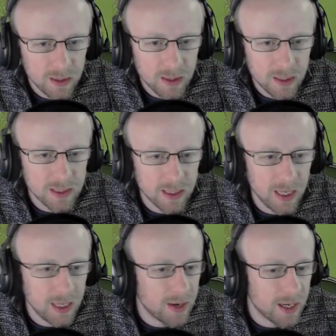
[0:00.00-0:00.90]
You see
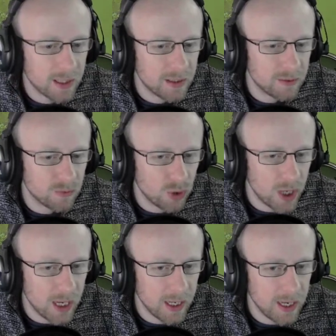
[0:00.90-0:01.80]
here I can
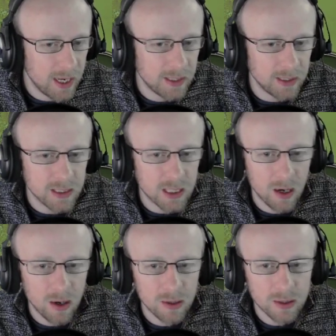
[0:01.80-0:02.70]
really hit these
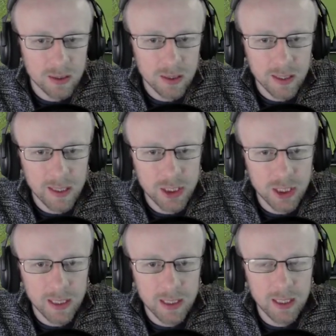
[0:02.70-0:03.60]
hard
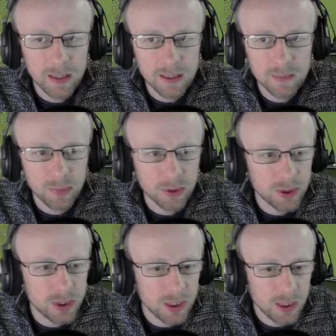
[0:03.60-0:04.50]
initially and hit this
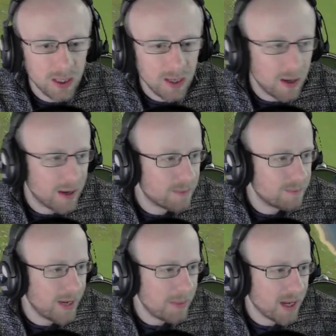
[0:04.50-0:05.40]
bunch and
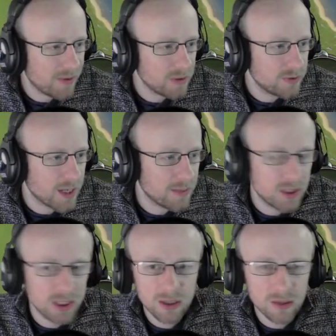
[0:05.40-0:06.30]
maybe have enough time to
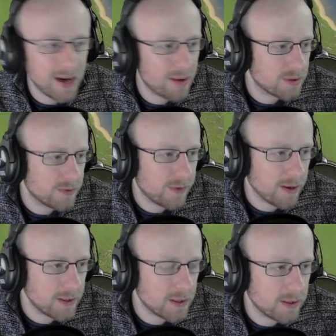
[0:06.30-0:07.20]
turn around to
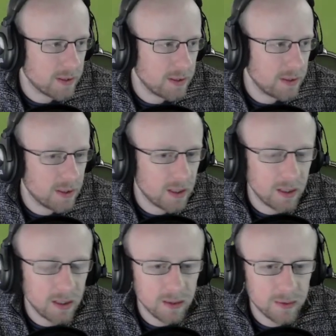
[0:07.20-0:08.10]
fight the
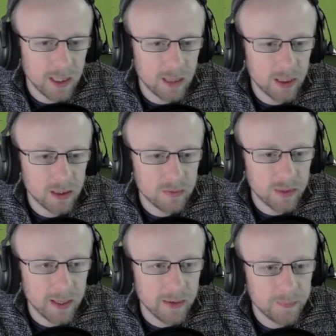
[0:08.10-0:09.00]
enemy in the rear.